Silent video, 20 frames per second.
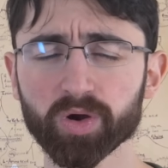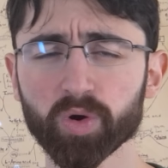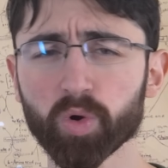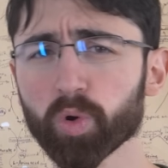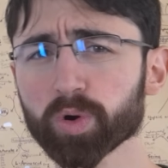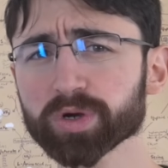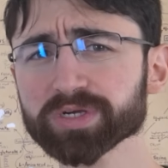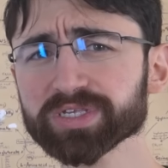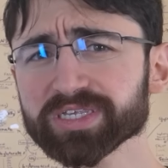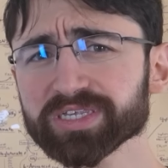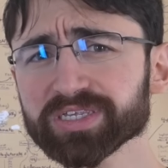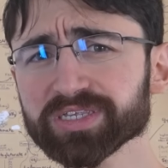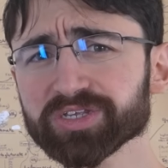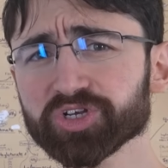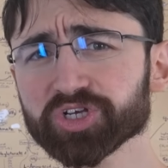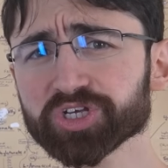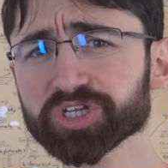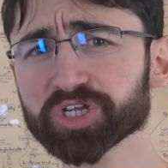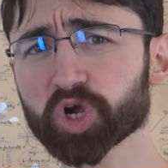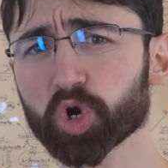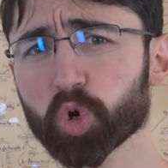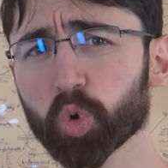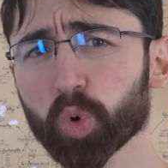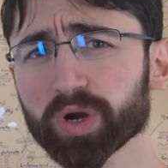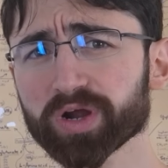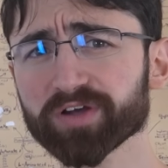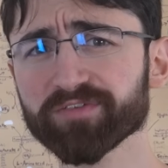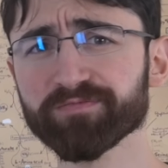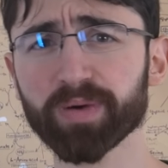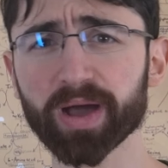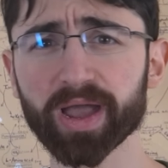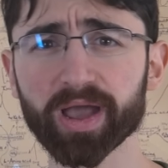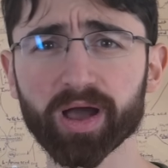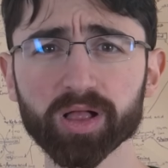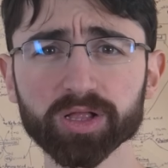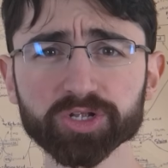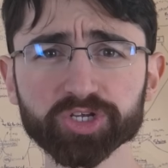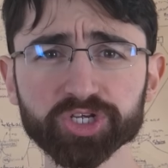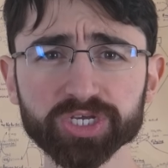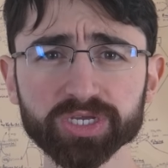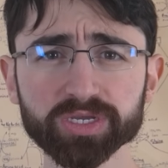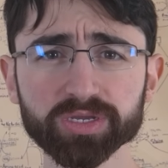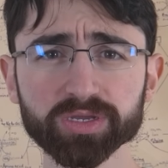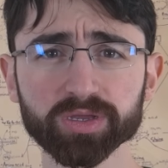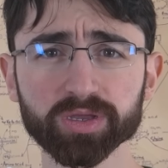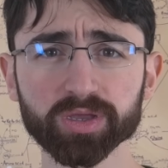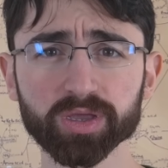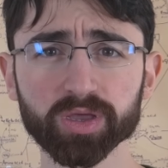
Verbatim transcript: Or is this just a quirk of biology